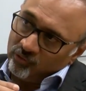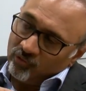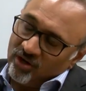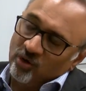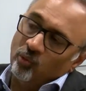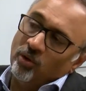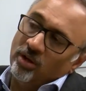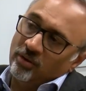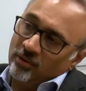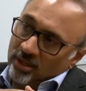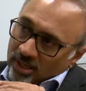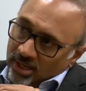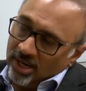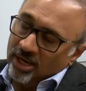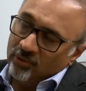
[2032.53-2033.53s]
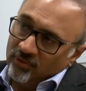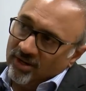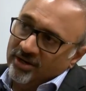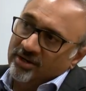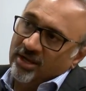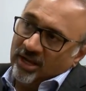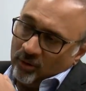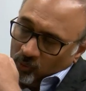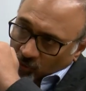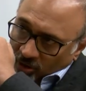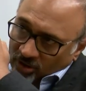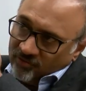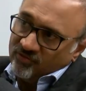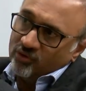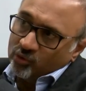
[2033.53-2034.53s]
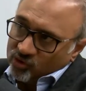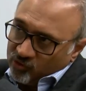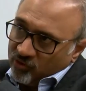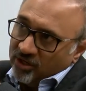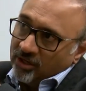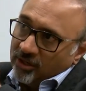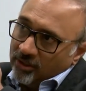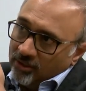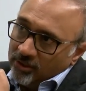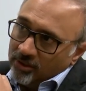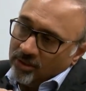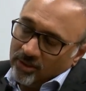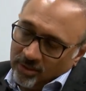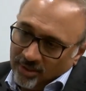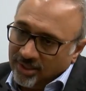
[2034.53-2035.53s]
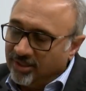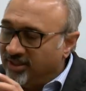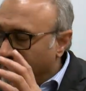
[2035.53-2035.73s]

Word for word: grade 12, higher ed, and workforce training. And